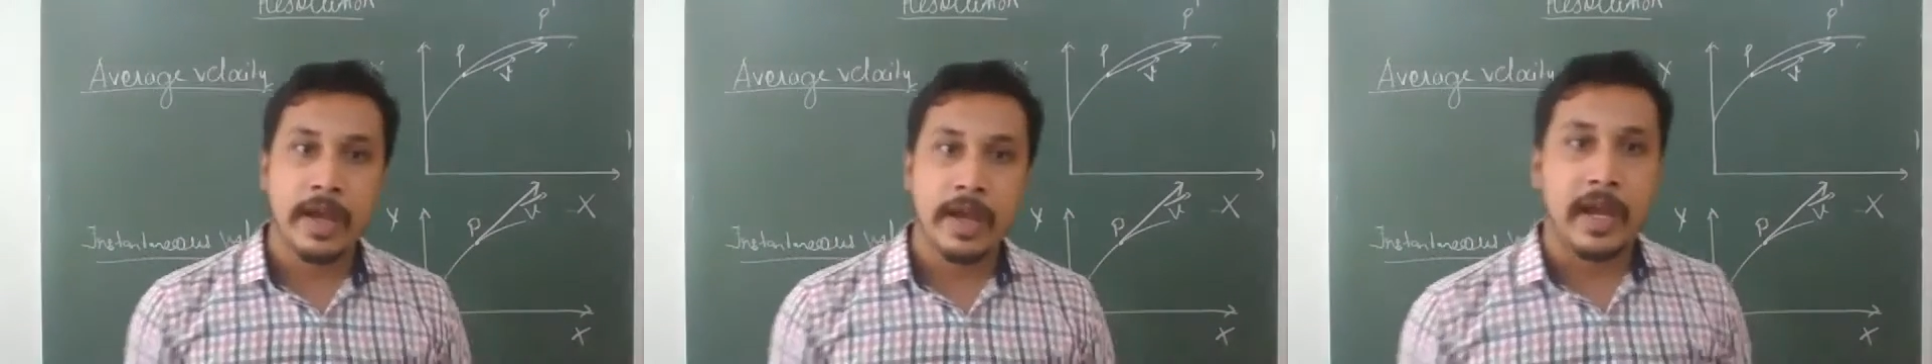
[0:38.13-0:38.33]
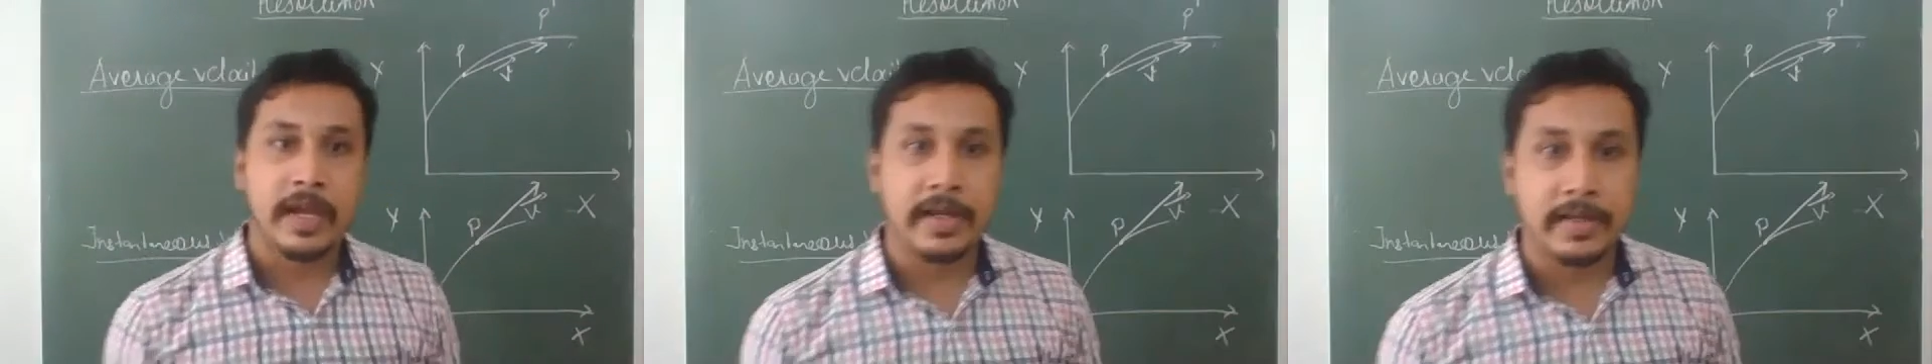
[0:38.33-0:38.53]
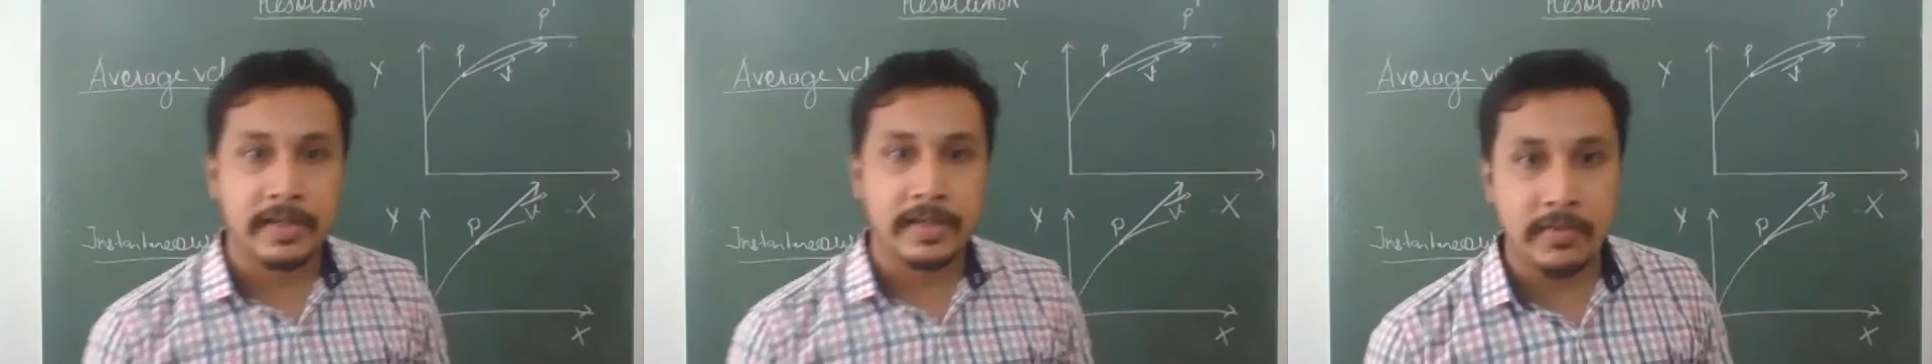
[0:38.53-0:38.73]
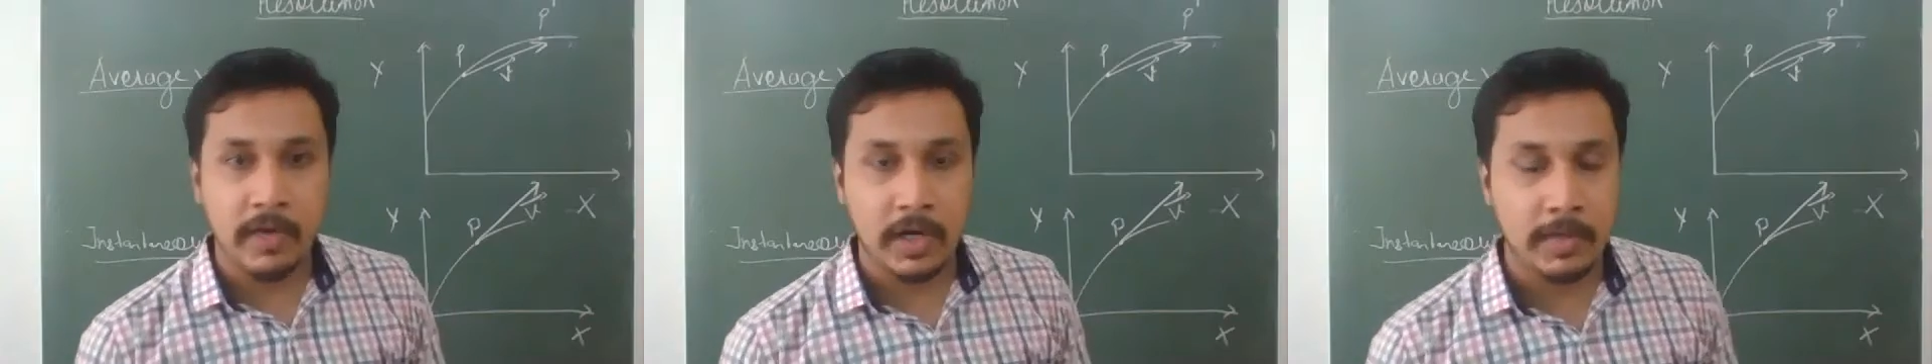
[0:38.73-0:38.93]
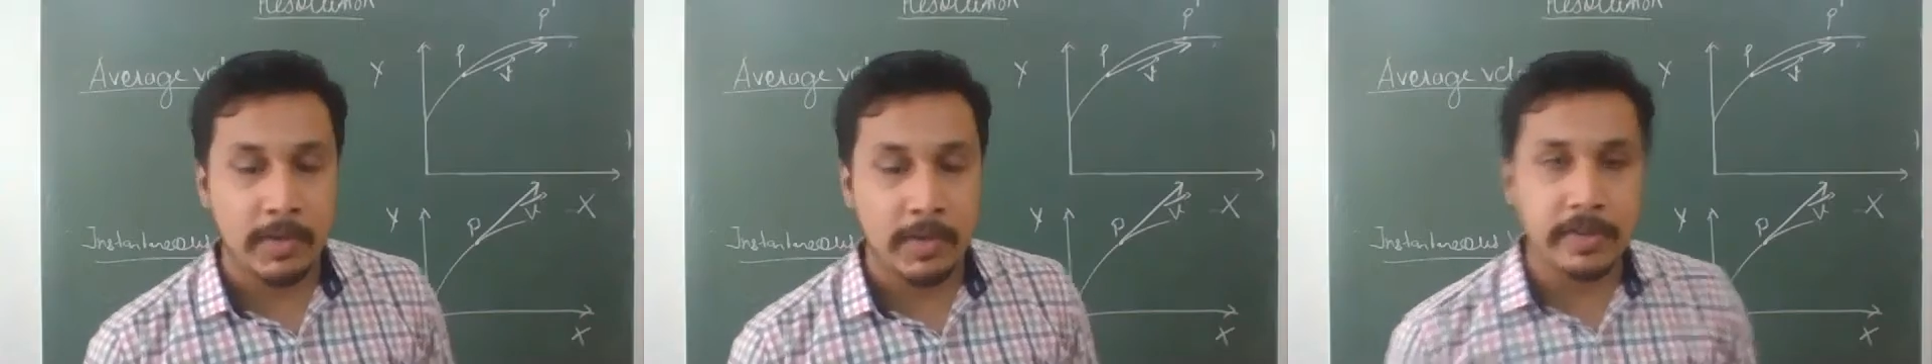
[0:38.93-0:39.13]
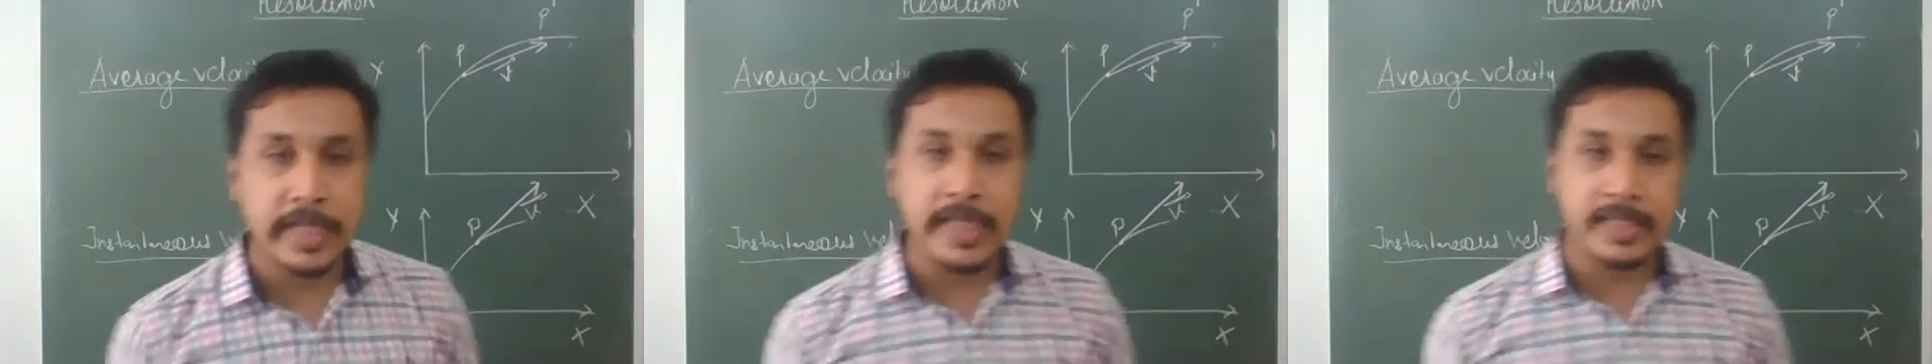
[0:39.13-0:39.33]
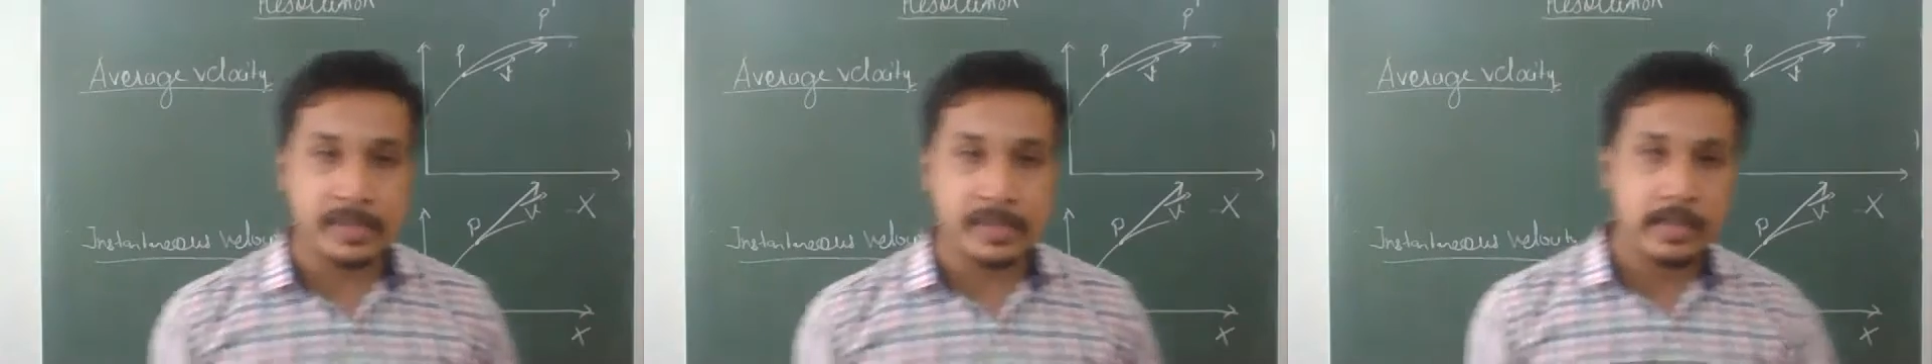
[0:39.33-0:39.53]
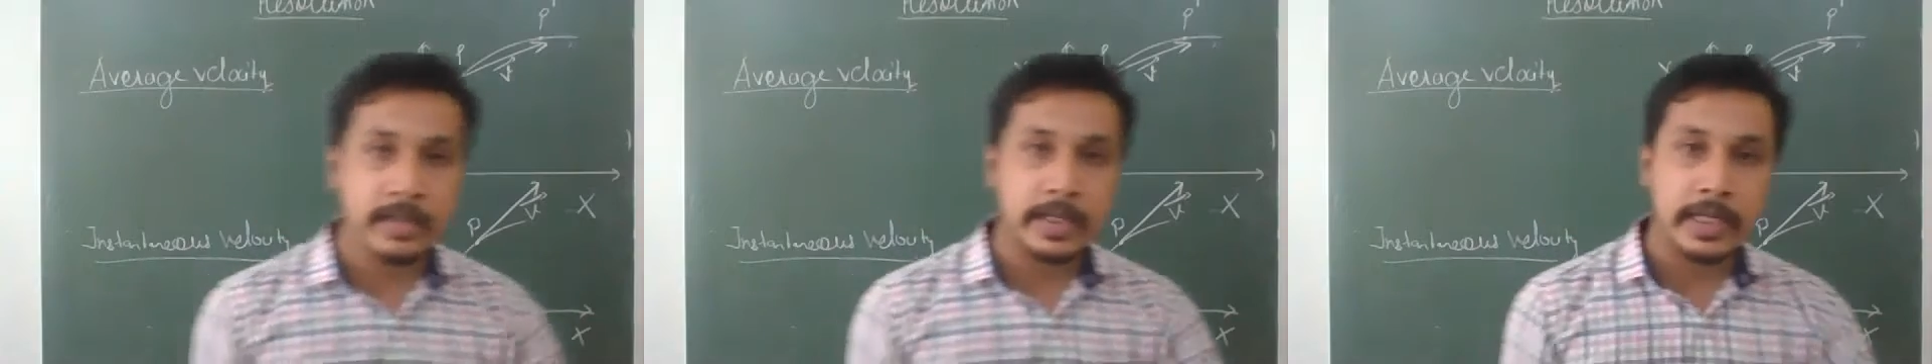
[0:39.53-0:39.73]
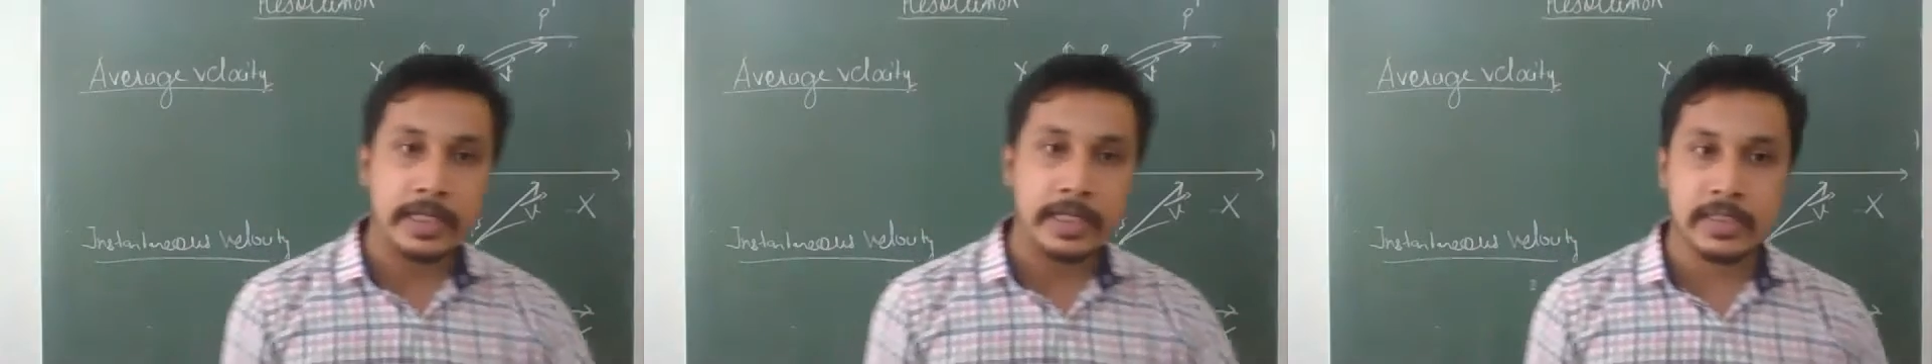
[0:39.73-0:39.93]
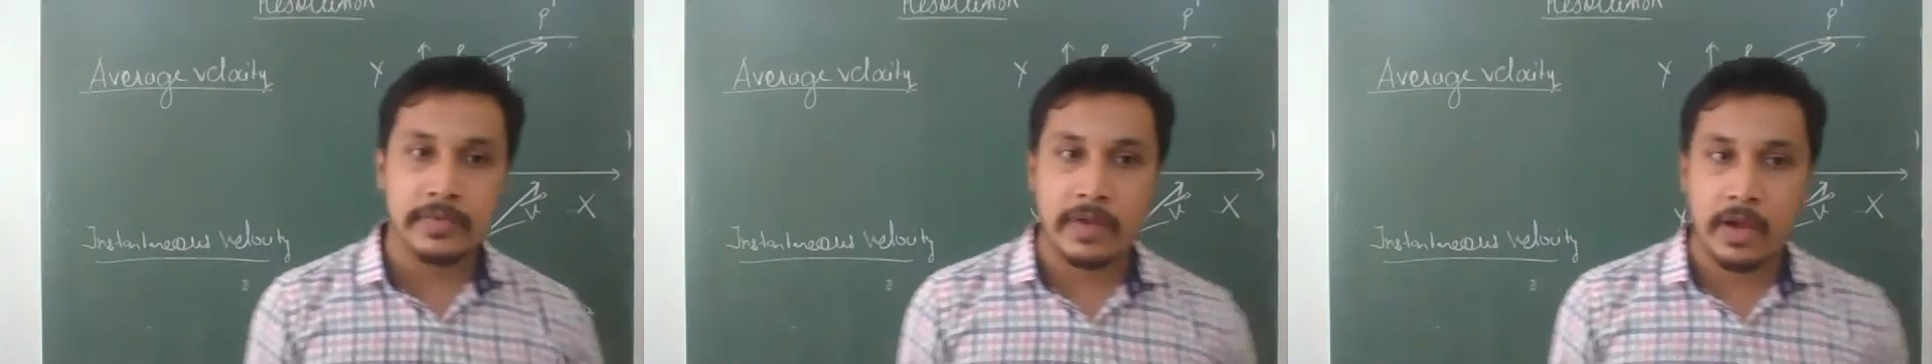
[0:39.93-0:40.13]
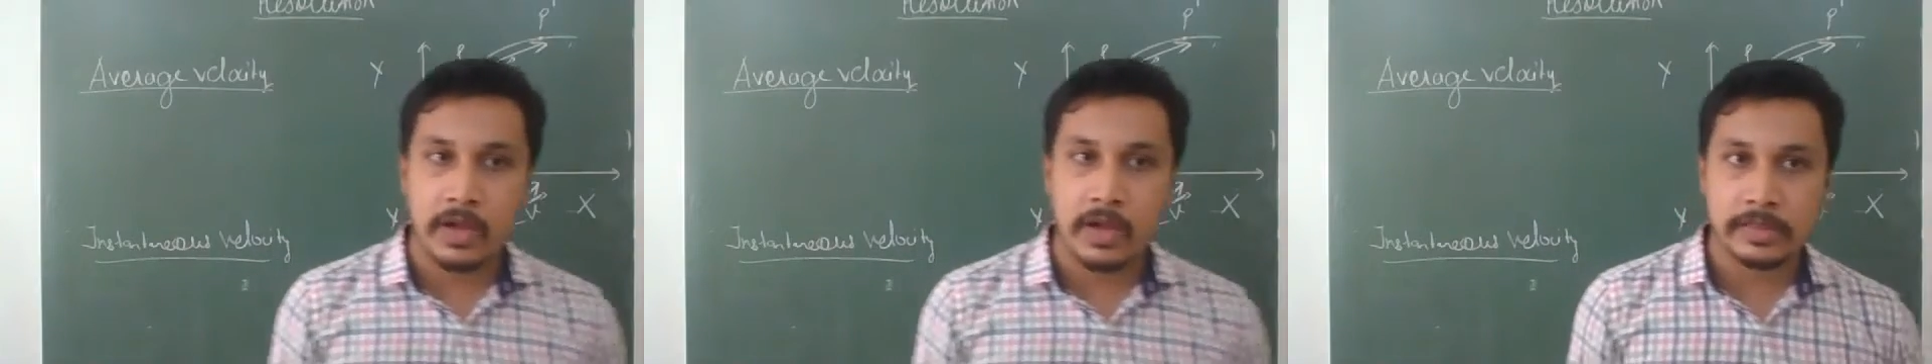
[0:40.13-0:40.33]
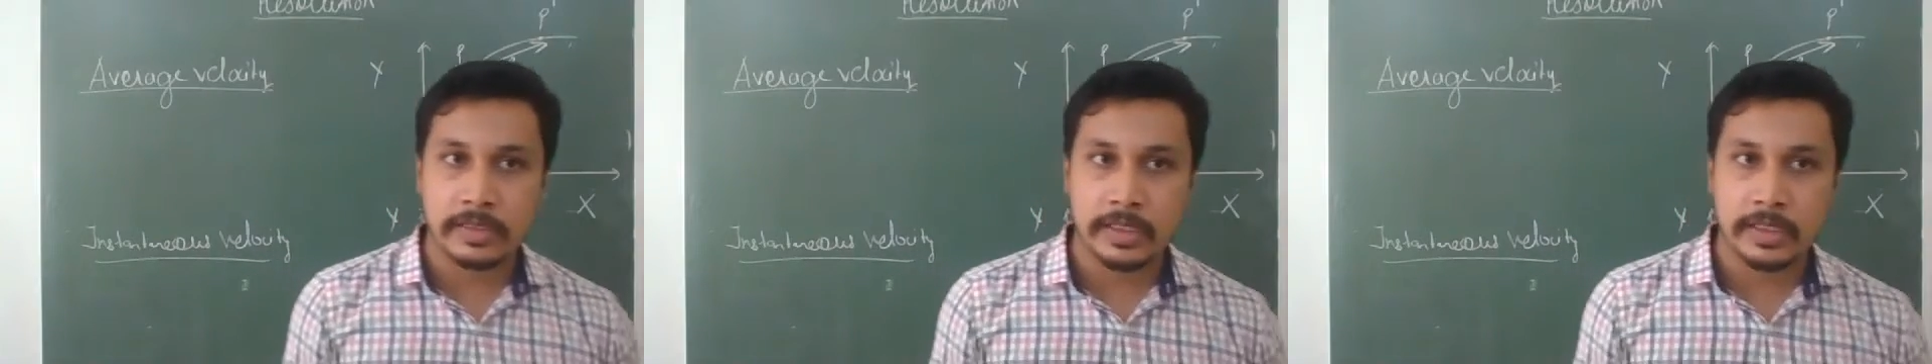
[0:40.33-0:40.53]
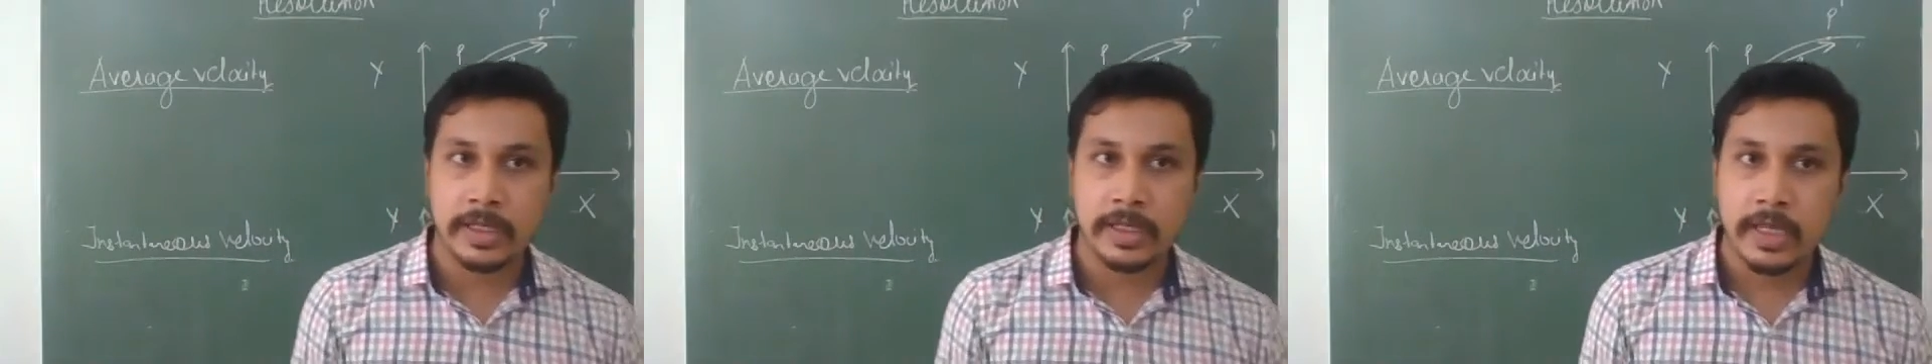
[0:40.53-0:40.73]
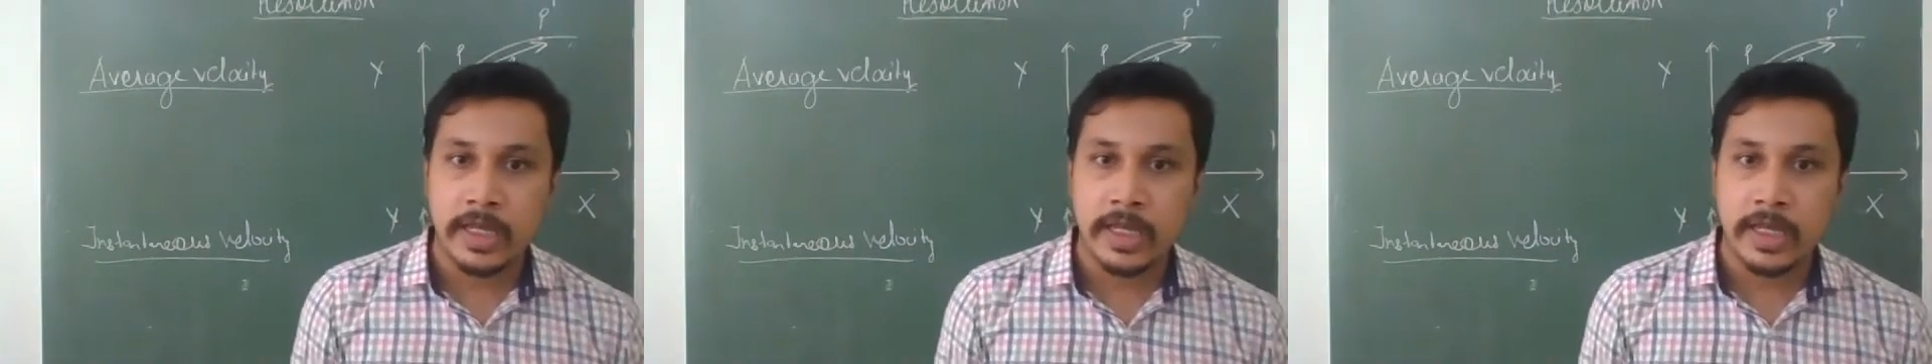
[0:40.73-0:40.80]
And what about the instantaneous velocity?